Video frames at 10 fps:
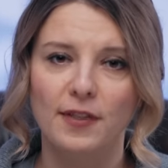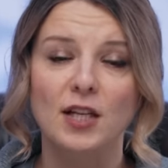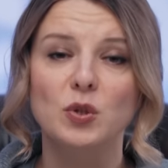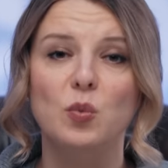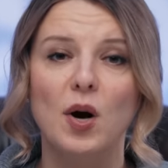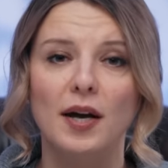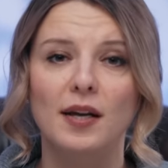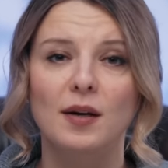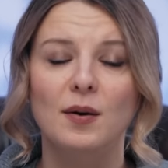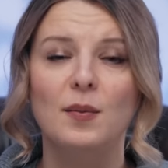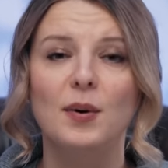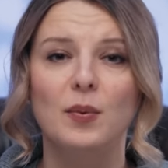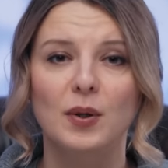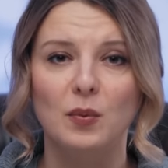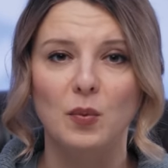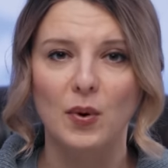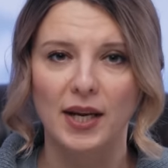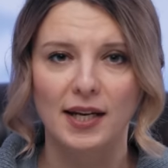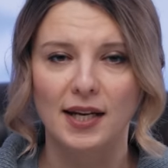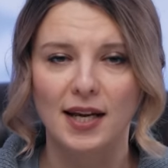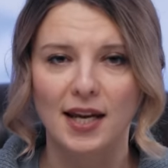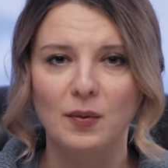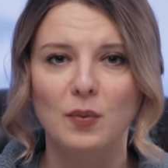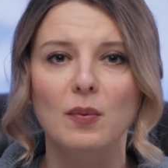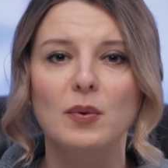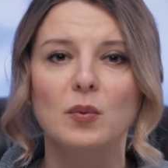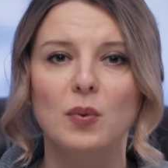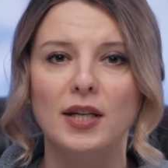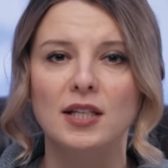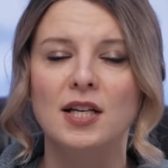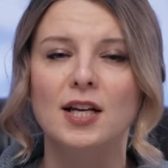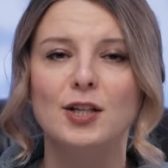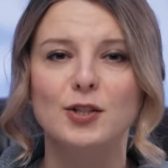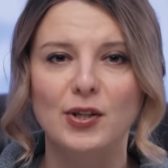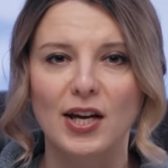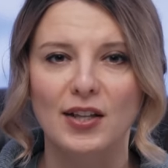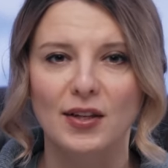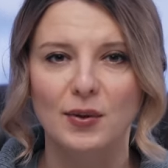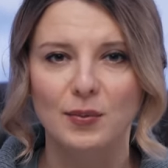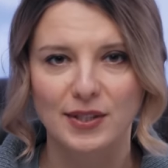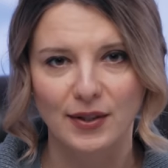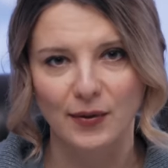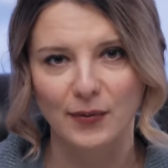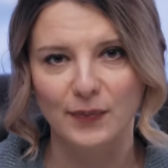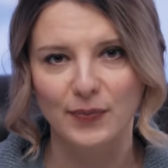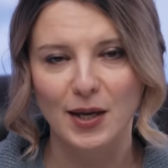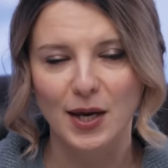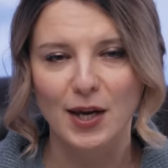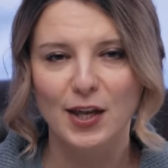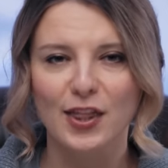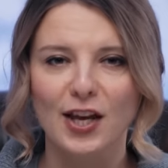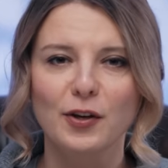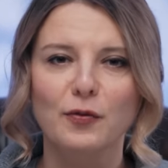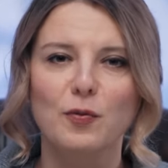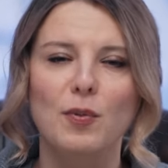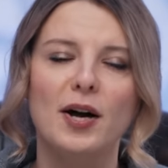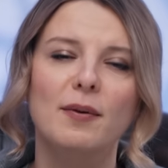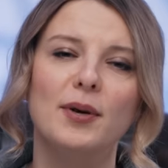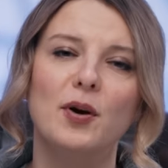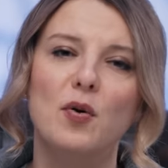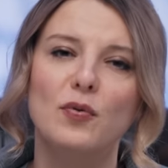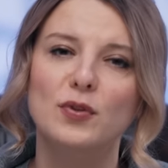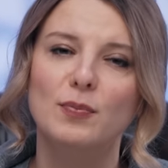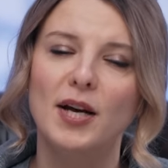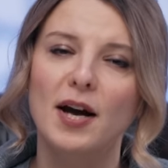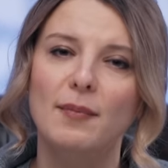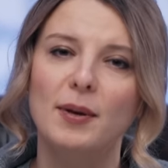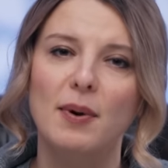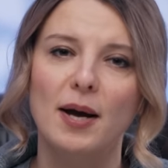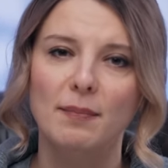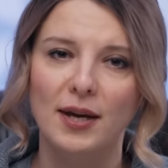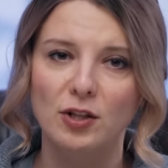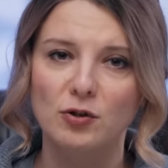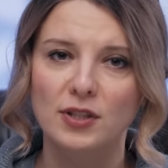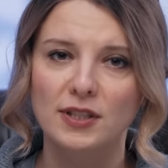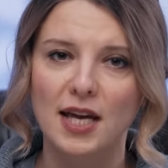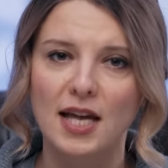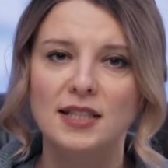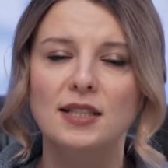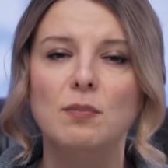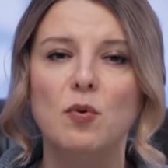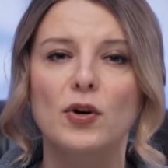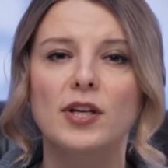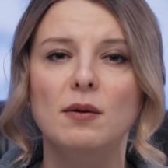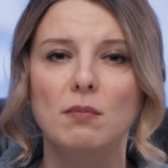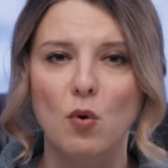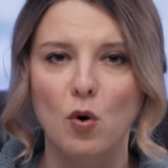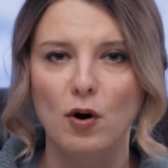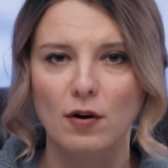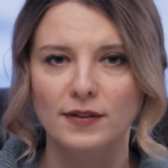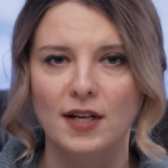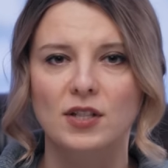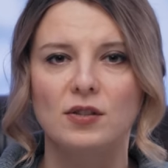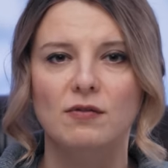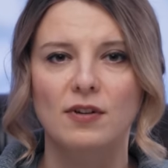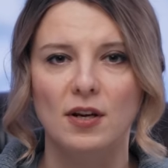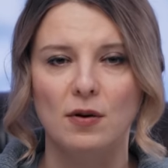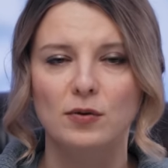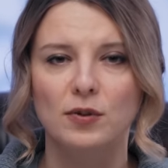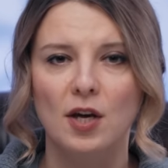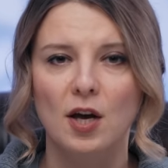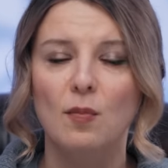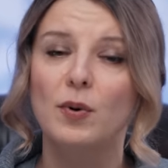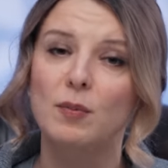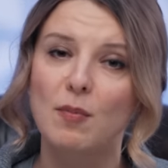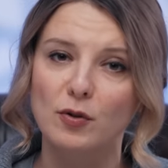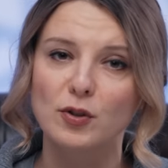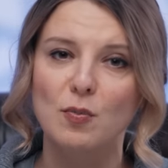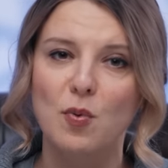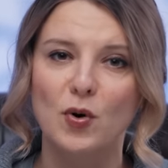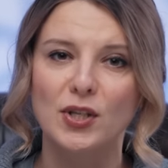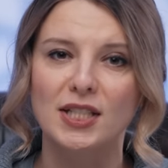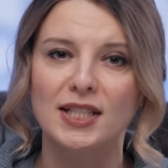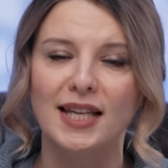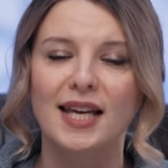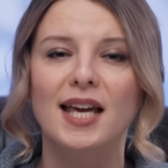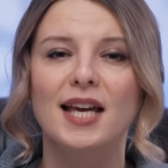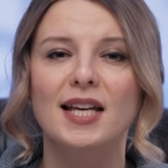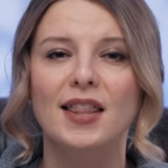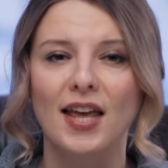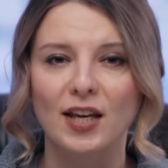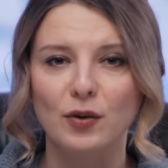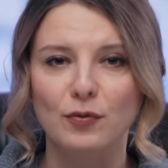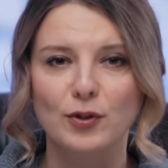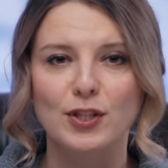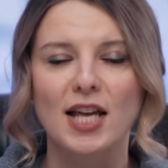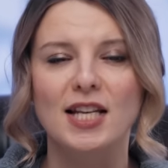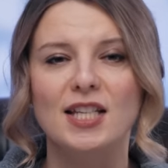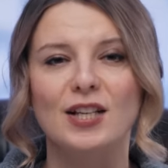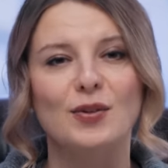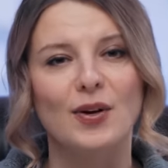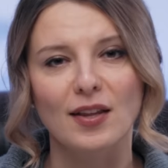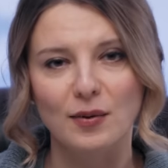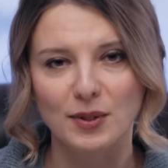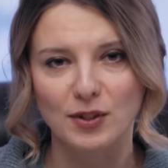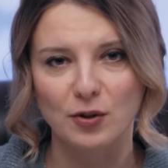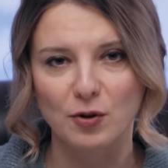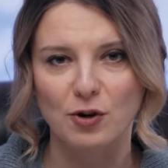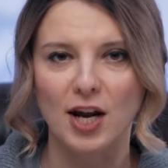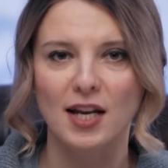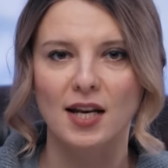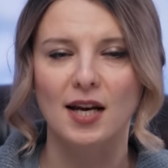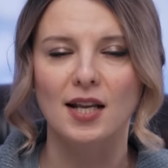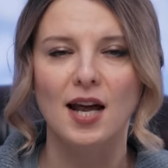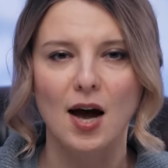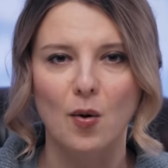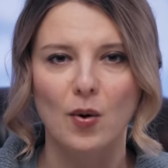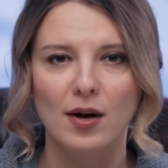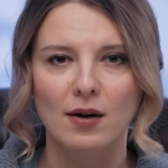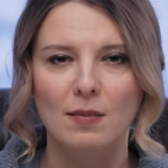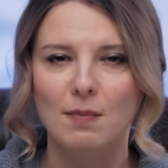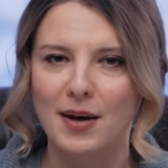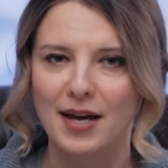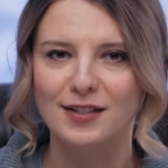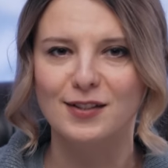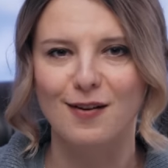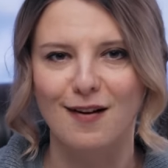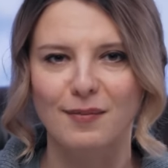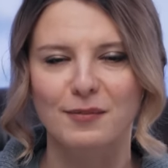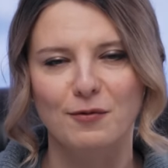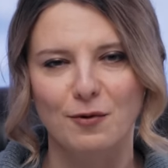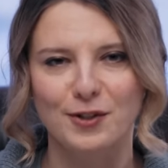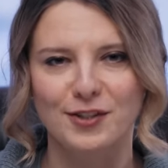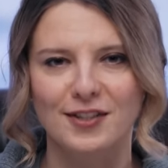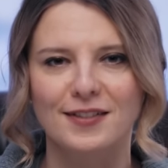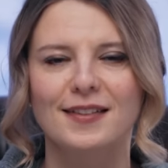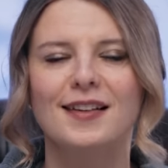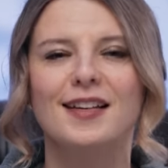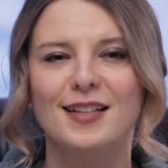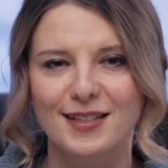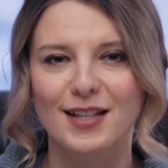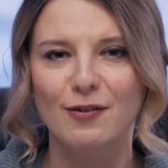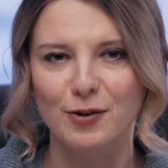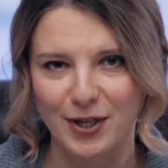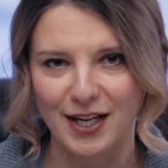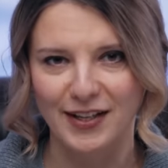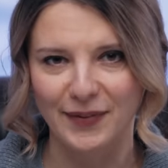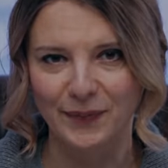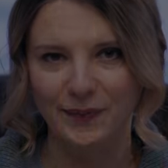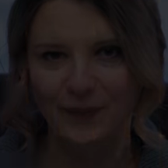That's why we will win, and we will win together with you. Thank you for buying me coffees, becoming my patrons, and supporting more of such videos. But most importantly, Thank you for standing together with Ukraine and our best armed forces. Slava Ukraini!